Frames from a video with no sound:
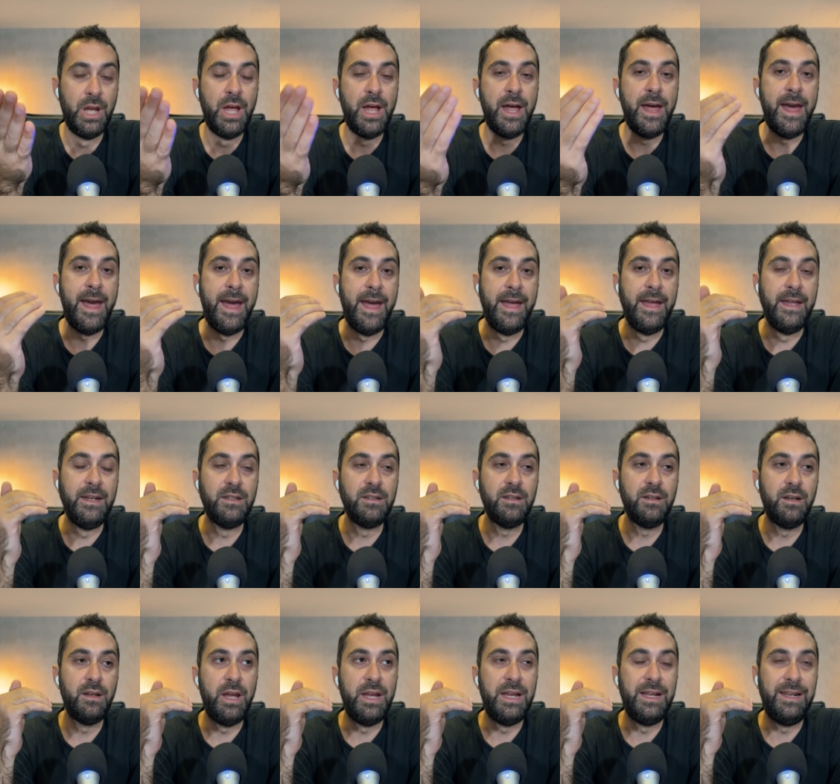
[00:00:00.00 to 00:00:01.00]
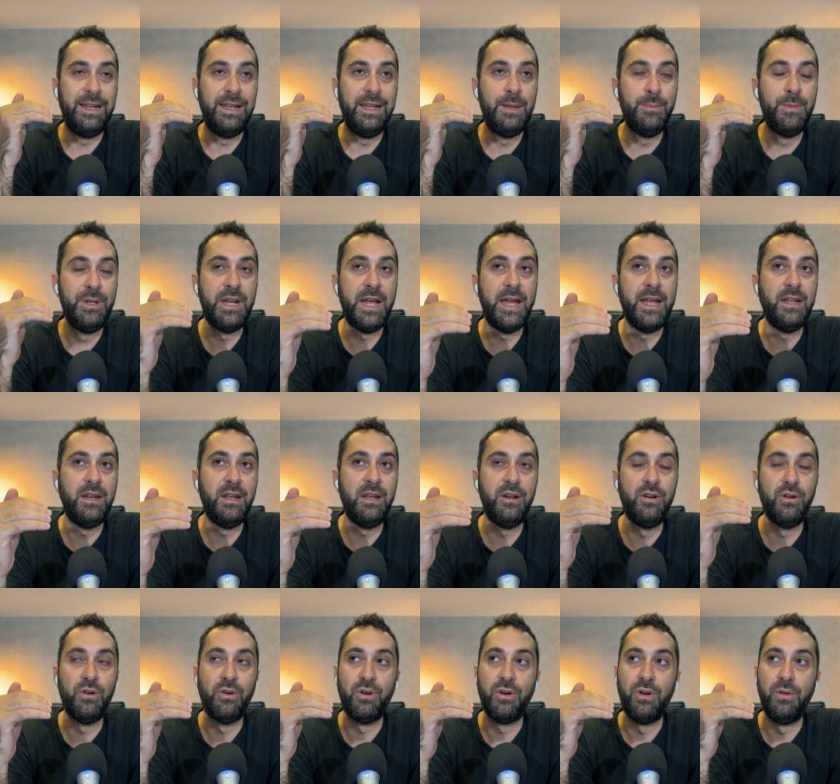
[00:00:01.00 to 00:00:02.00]
yep. and eliminated
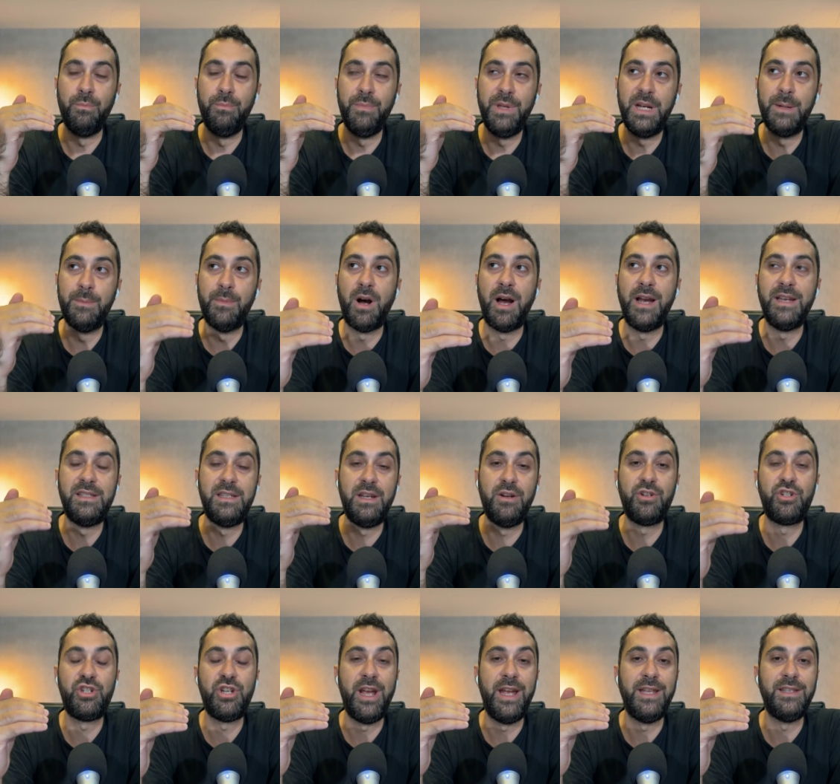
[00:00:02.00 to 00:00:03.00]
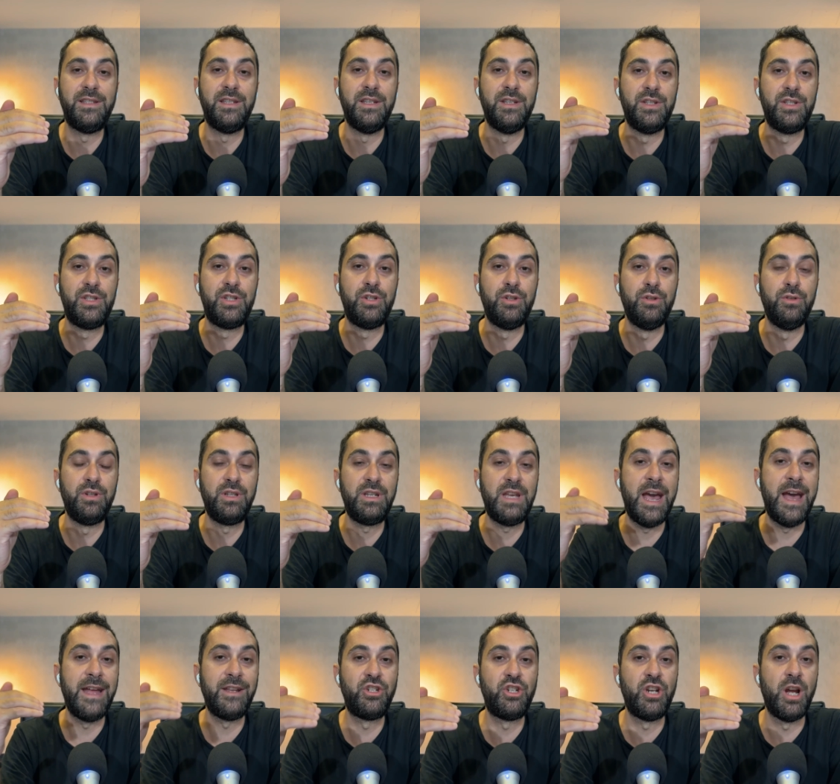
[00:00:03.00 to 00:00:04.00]
or minimized their chances to
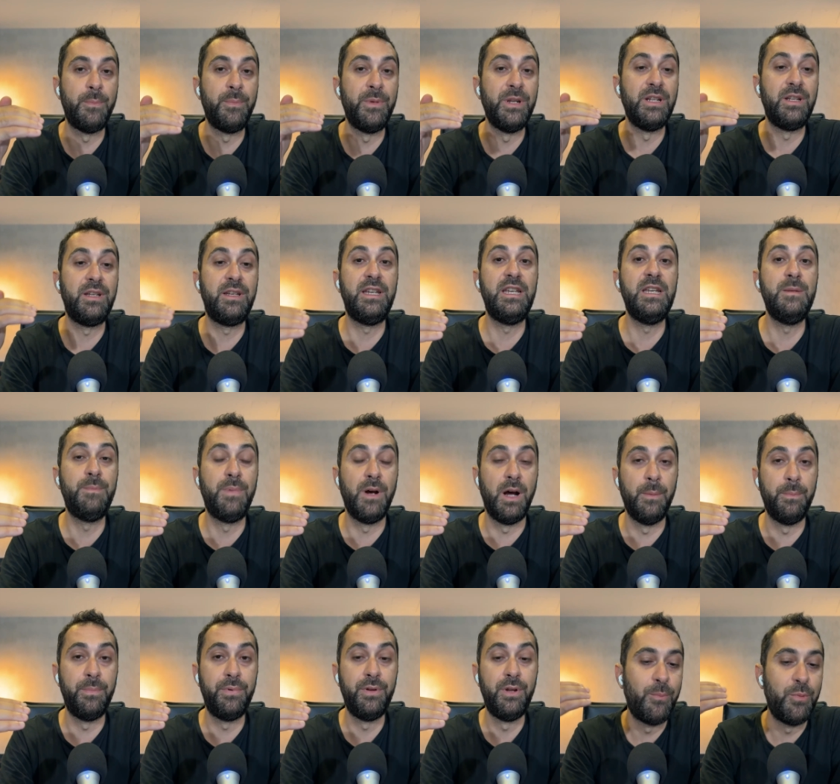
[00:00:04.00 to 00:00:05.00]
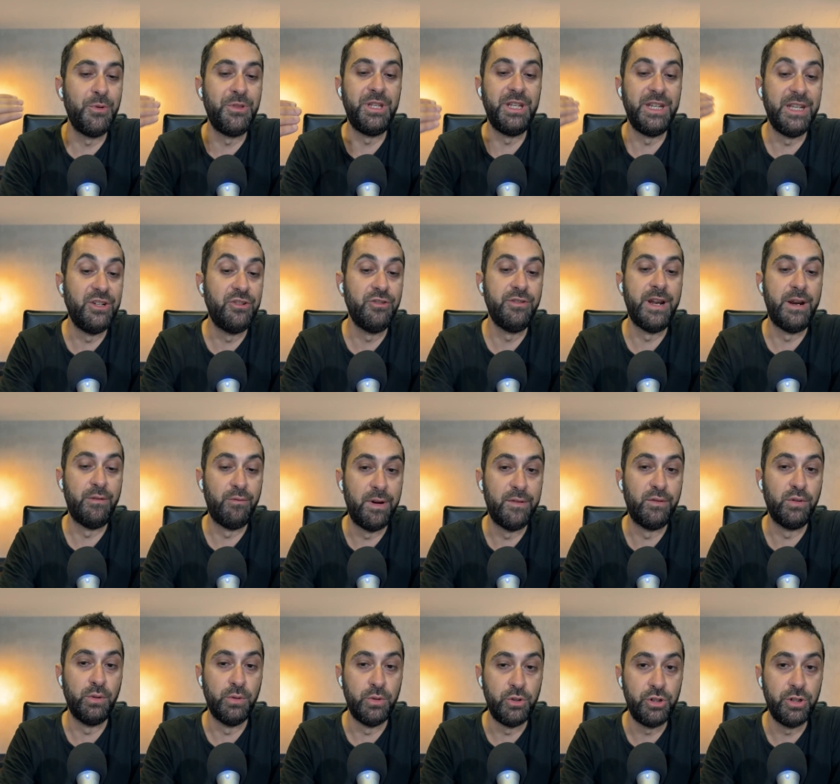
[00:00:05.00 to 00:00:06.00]
catch up and keep up with the internet
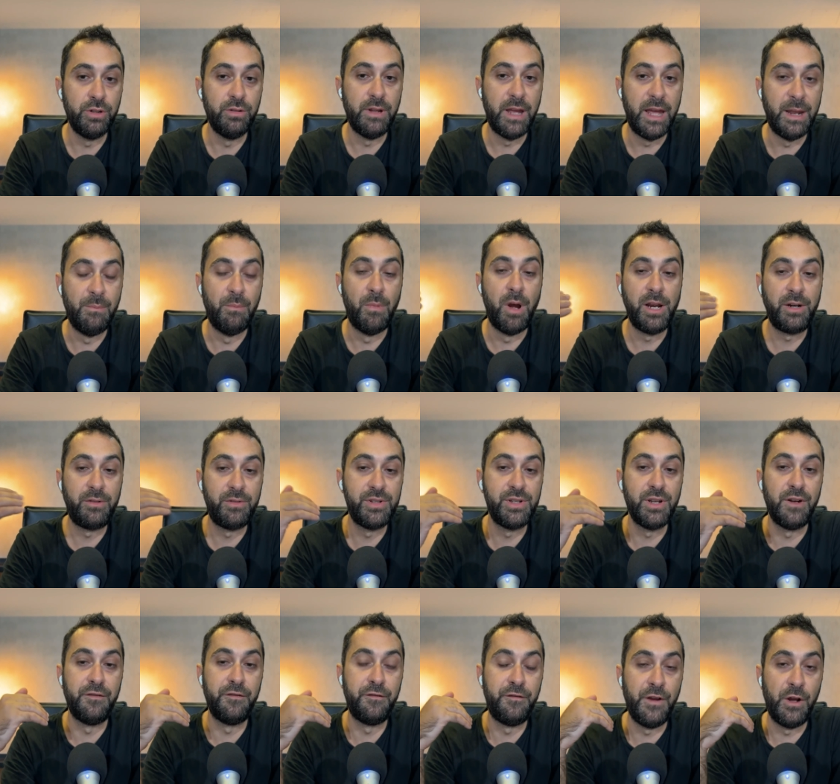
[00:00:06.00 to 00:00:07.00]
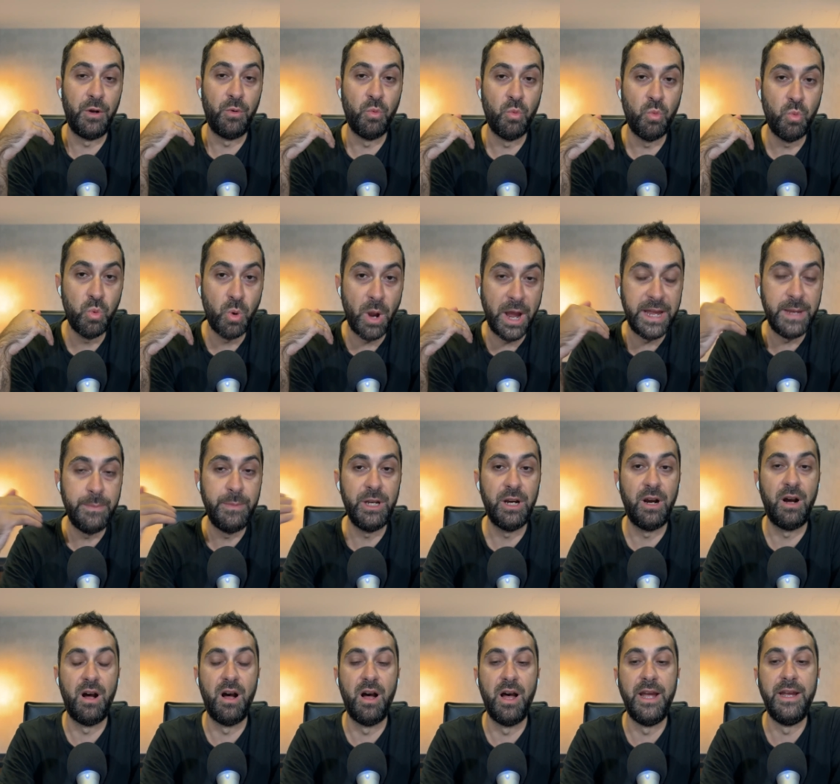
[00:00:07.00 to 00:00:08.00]
revolution. And Microsoft fell way
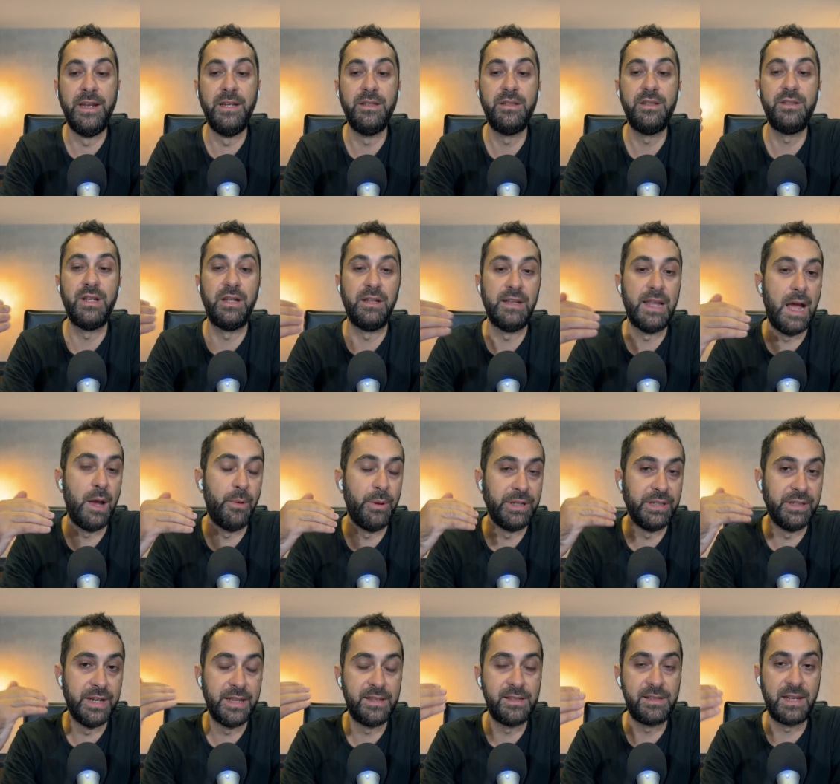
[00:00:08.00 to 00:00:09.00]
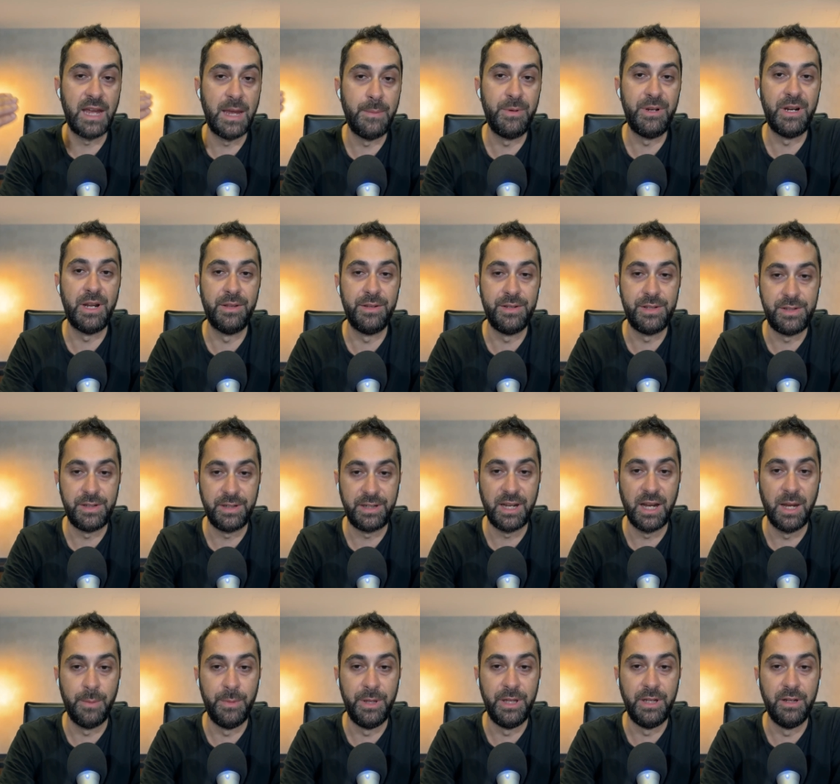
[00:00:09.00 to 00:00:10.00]
behind, allowing Netscape and others to
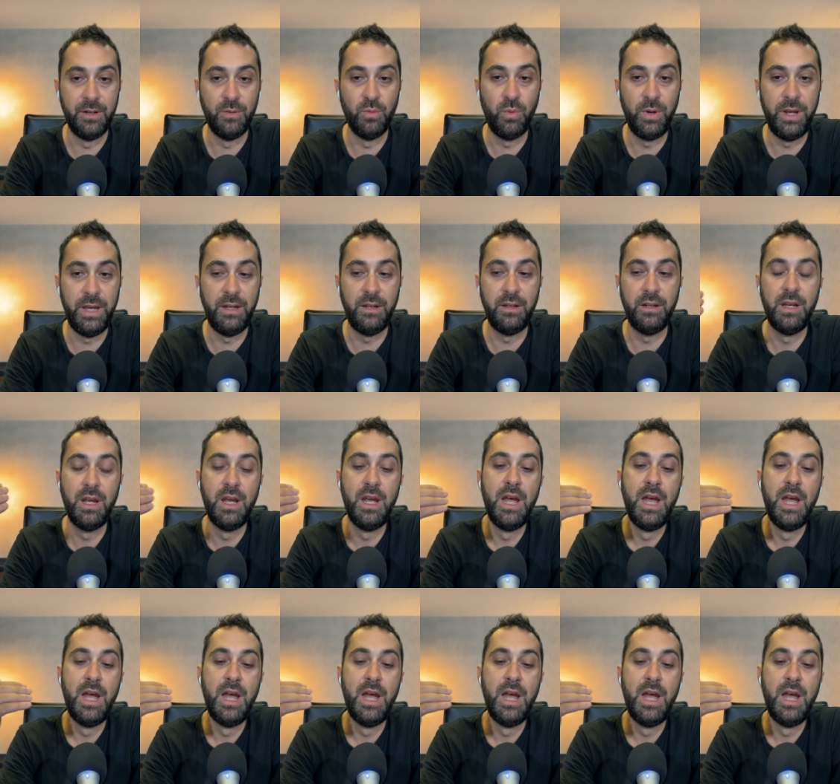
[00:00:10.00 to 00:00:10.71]
come in and win